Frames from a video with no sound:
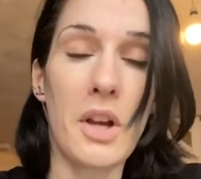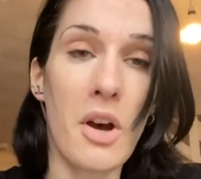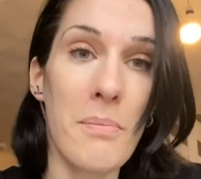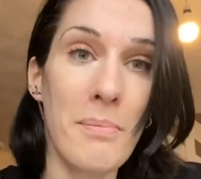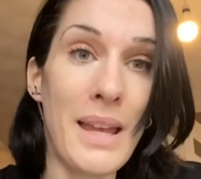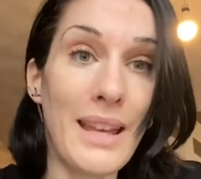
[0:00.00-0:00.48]

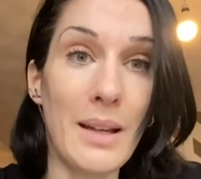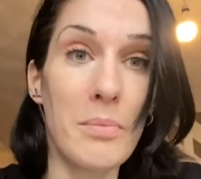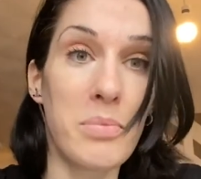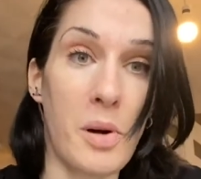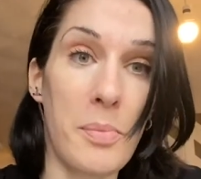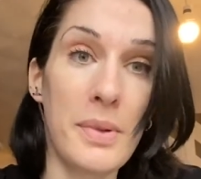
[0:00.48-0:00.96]
meet
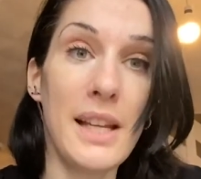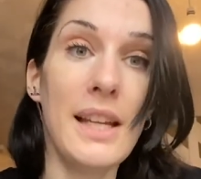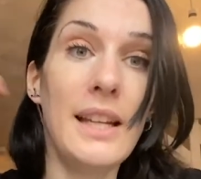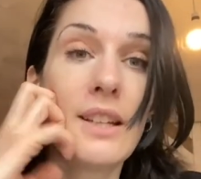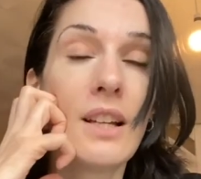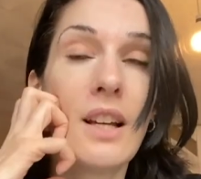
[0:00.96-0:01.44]
him
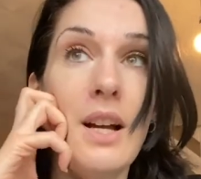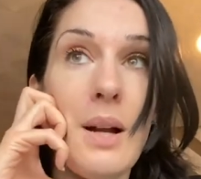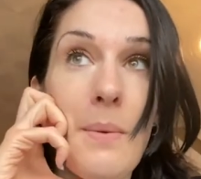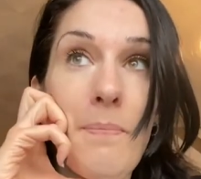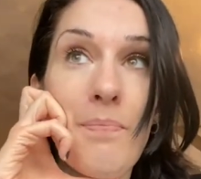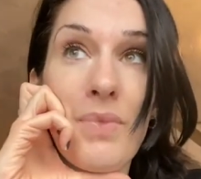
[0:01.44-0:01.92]
properly.
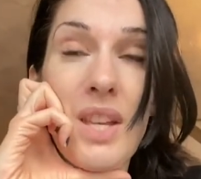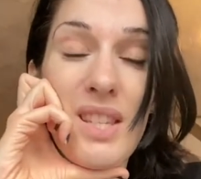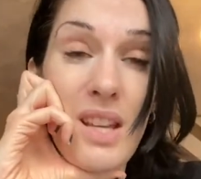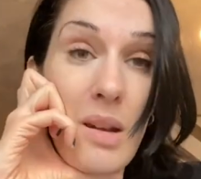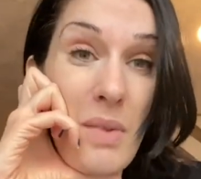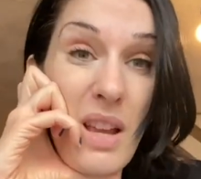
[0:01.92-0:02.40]
It's
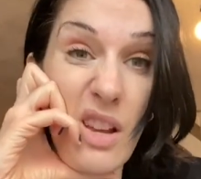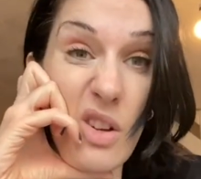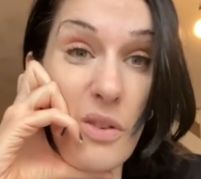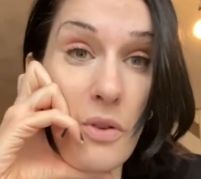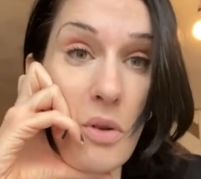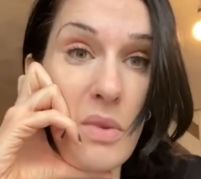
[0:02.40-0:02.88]
going to be a
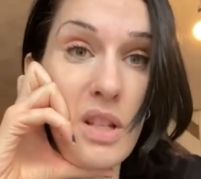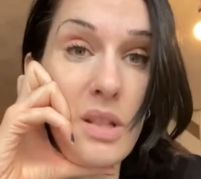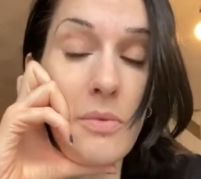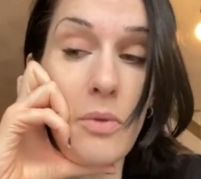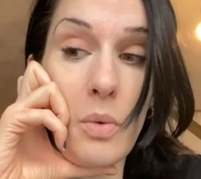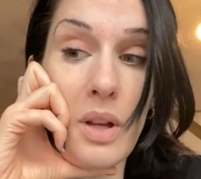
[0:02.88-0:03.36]
good few months
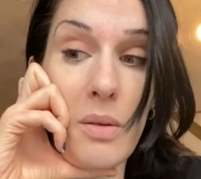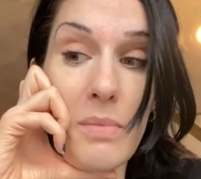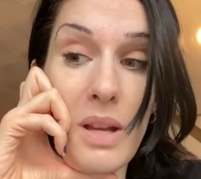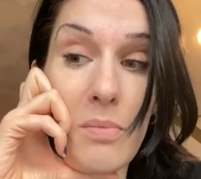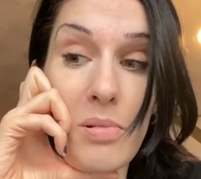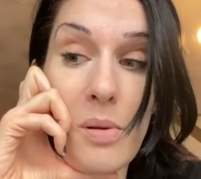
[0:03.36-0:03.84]
before we can
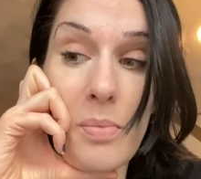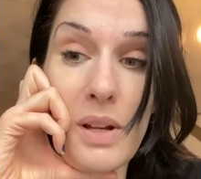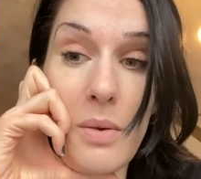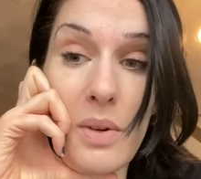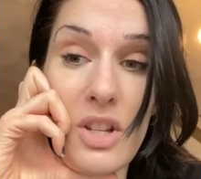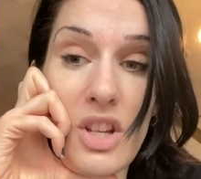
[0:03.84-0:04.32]
meet him
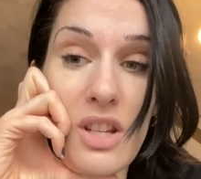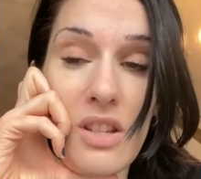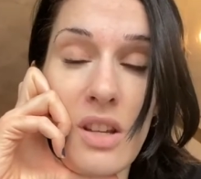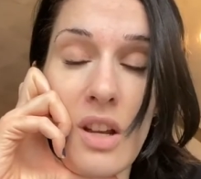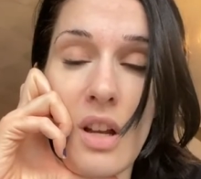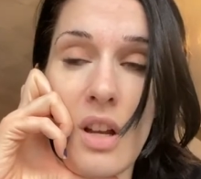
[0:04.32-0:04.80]
properly, which
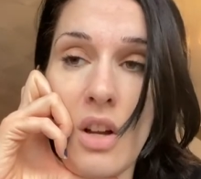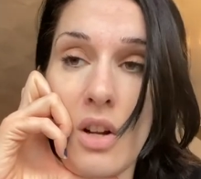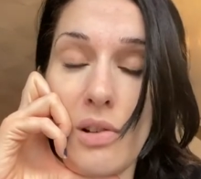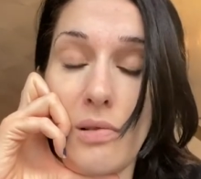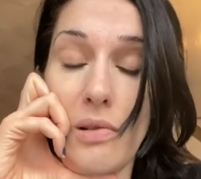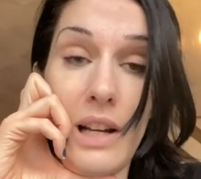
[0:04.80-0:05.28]
is
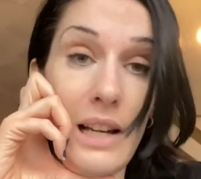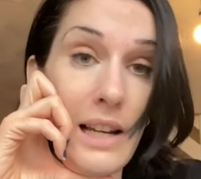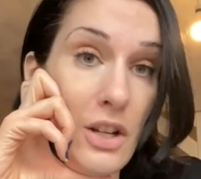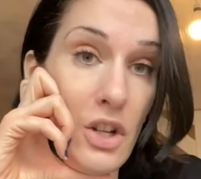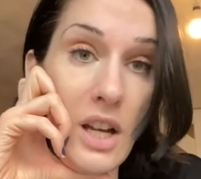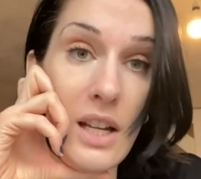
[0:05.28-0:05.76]

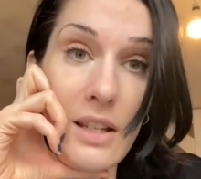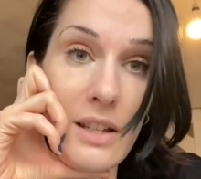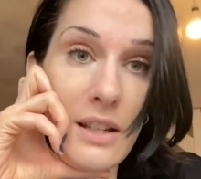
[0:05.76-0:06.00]
really shit.